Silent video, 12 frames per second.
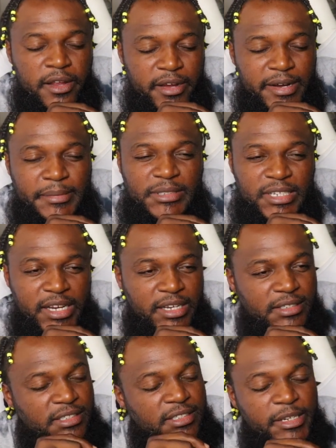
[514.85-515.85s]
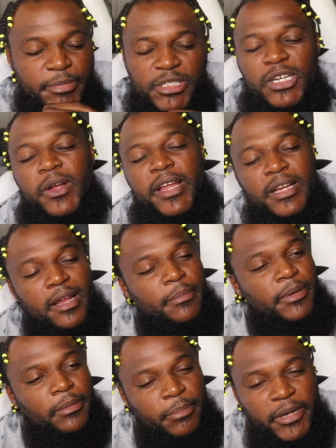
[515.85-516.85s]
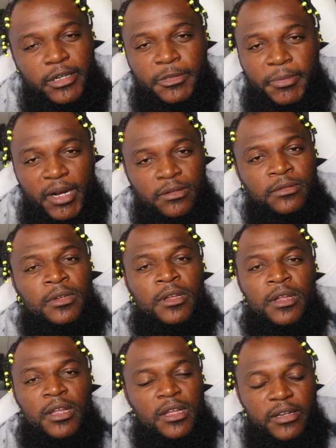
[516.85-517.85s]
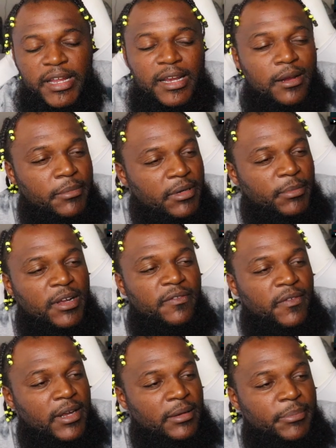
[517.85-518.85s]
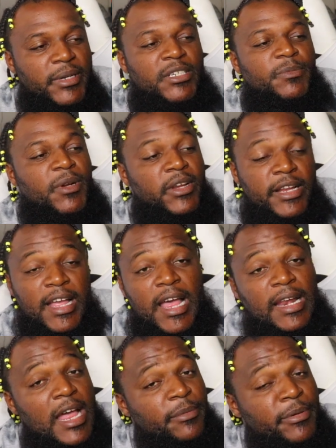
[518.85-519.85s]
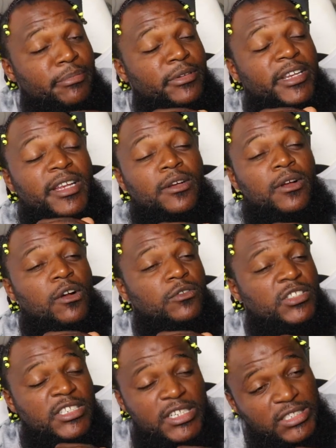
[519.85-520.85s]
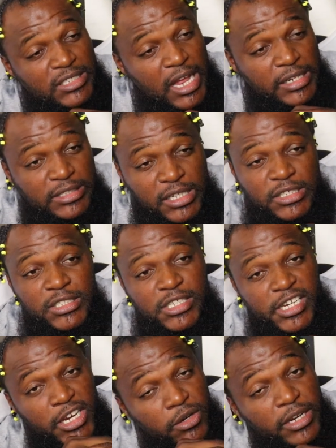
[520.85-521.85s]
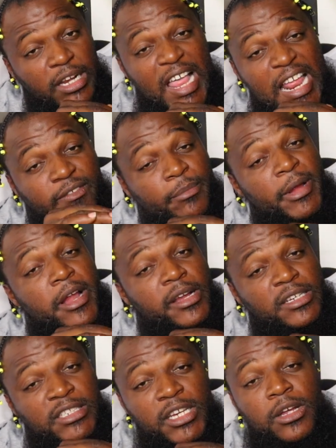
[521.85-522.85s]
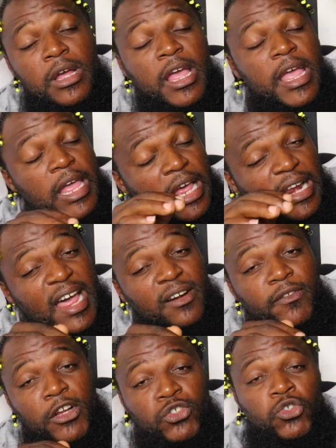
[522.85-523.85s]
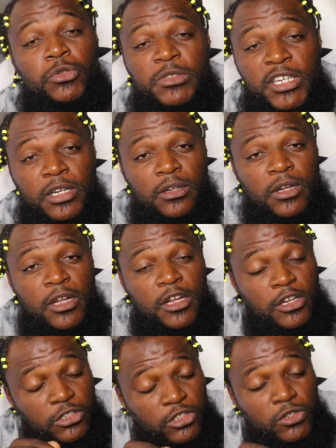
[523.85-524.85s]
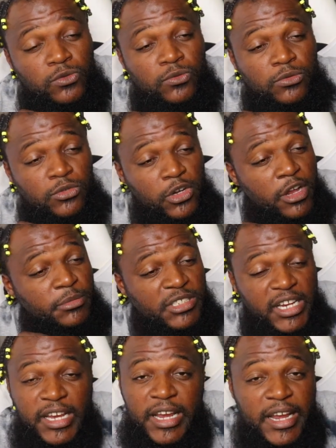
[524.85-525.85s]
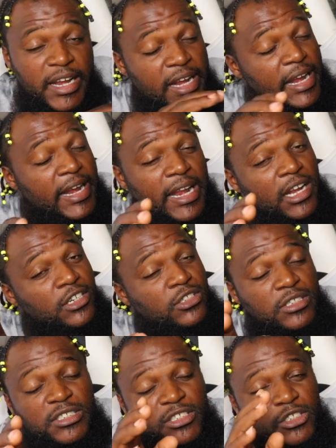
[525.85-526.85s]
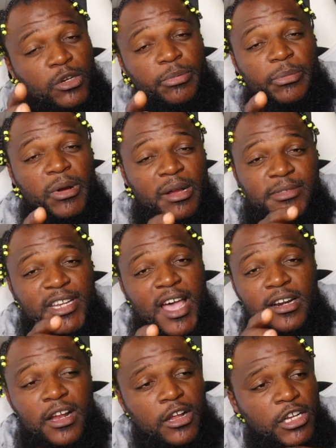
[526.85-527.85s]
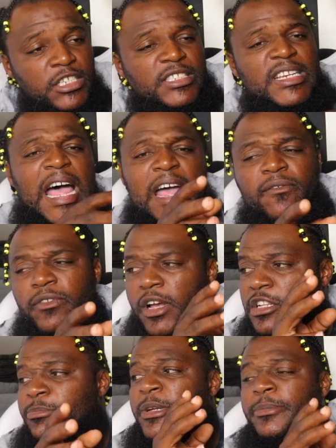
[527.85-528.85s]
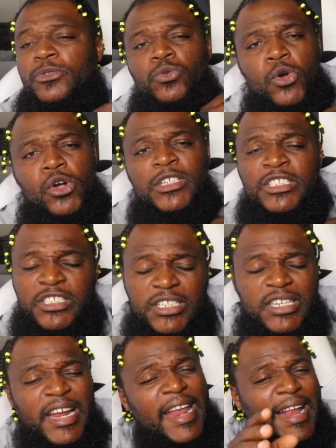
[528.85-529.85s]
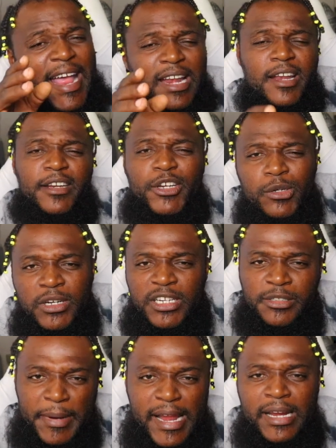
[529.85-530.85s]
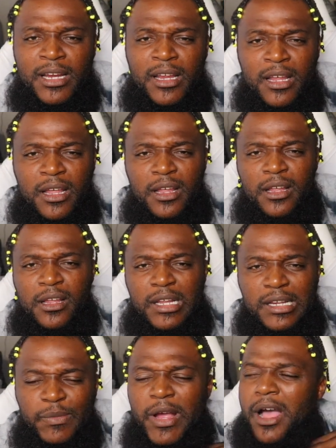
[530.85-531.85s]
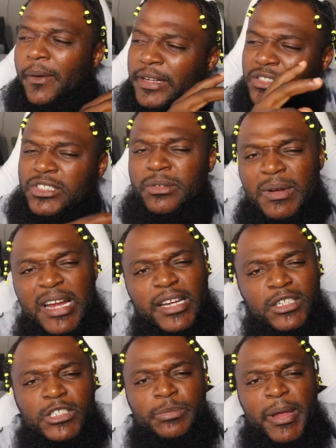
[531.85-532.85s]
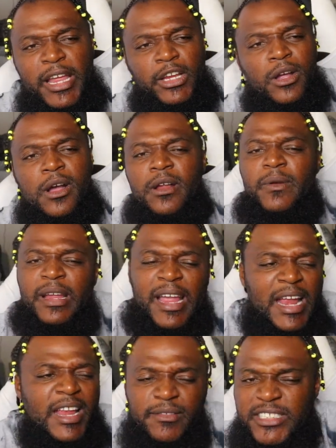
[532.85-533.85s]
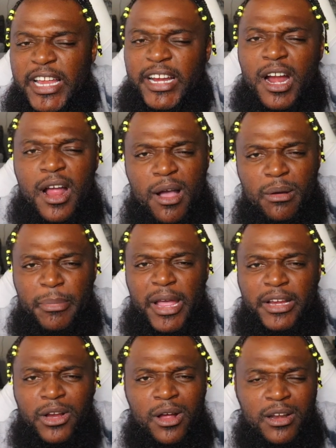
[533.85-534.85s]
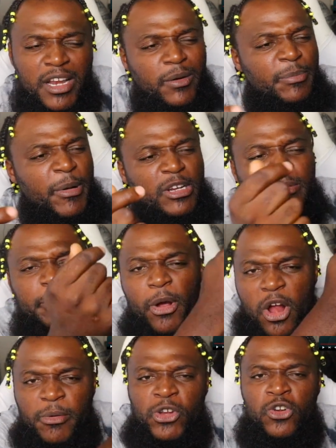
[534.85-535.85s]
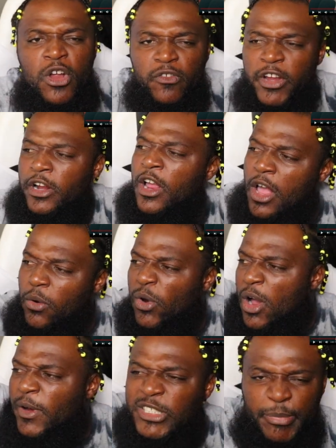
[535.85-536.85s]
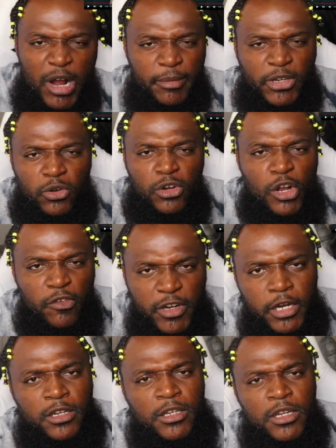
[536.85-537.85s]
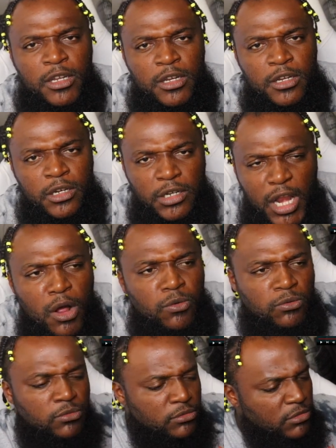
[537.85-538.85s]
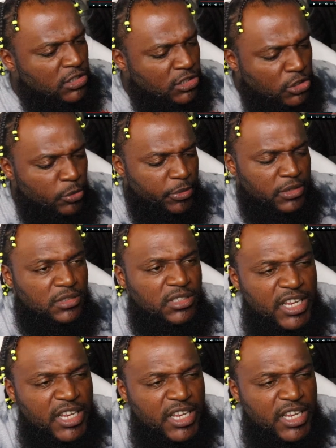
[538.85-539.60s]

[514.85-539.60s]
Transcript: You know what I'm saying? Sleepy Joe ain't nothing but a bitch, bro. He ain't nothing but a motherfucking bitch, bro. He got a lot of people killed overseas and all this other shit. He gonna get a lot of Americans killed and a lot of our troops killed, too. You know what I'm saying? And it's stupid, bro. I'm tired of us dying for other people's wars and shit. That ain't got nothing to do with us, man. We always in somebody else's backyard, and we can't even take care of our own backyard. Nigga, we supposed to be barbecuing over here. We always barbecuing over there. No, it's stupid.